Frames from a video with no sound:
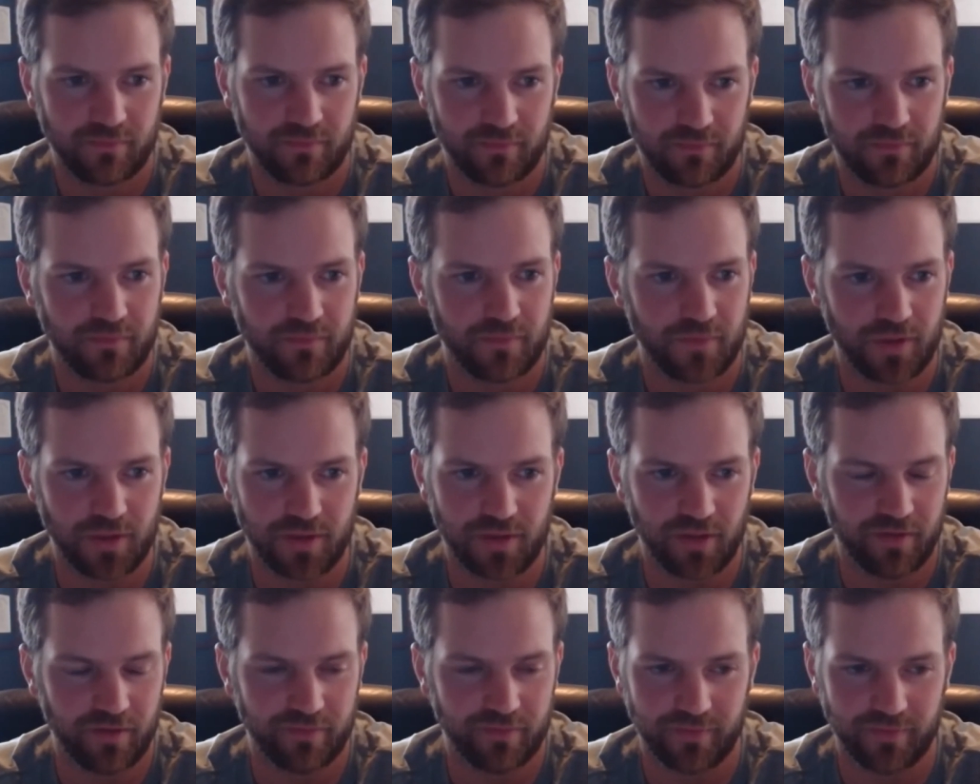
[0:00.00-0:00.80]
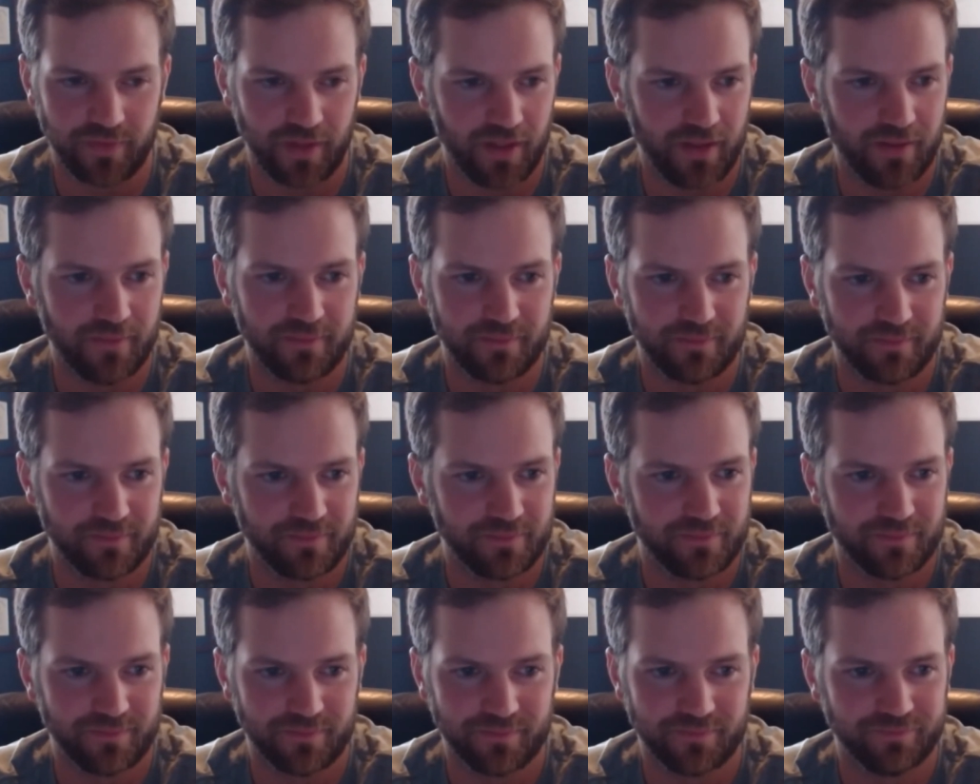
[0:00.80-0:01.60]
like, you're
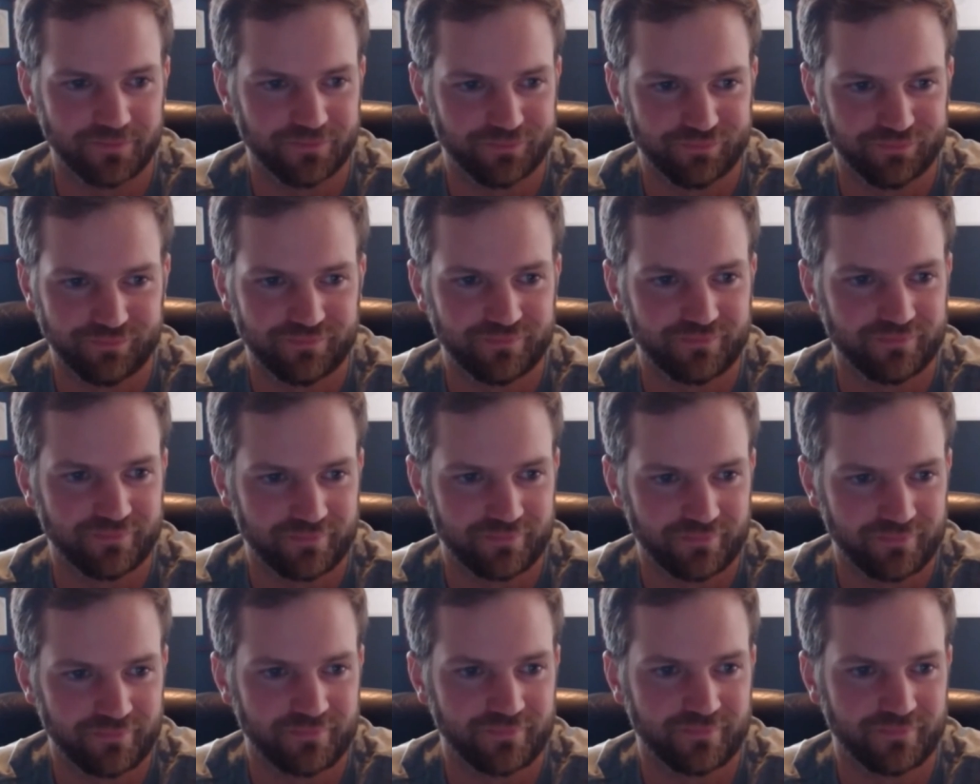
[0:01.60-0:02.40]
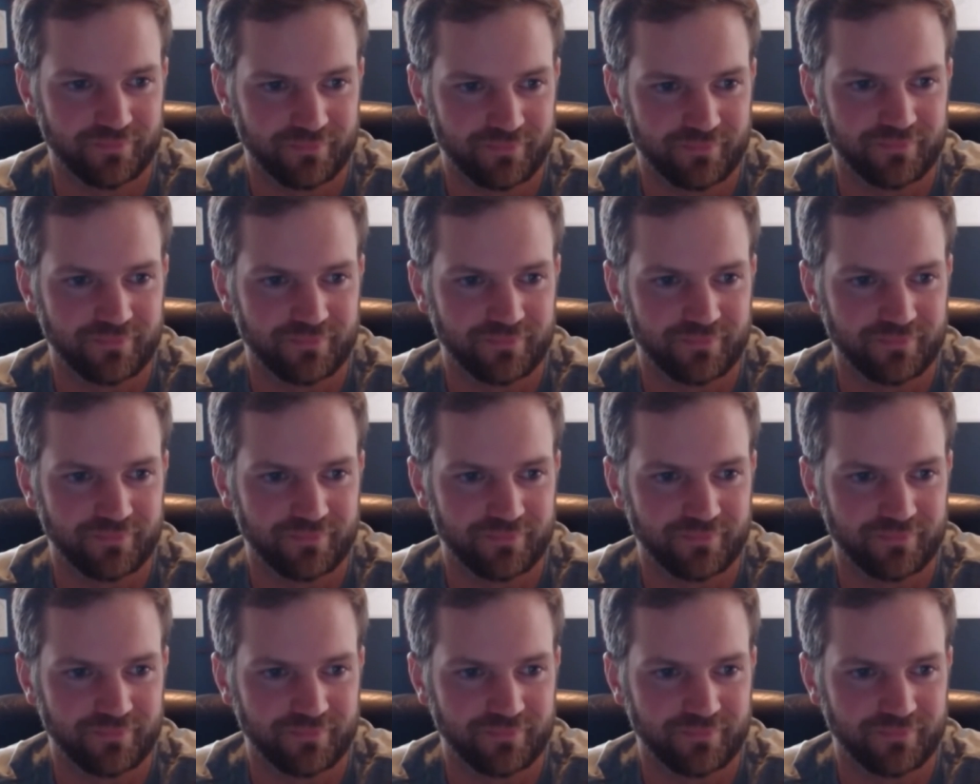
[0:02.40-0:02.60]
good. Like, that's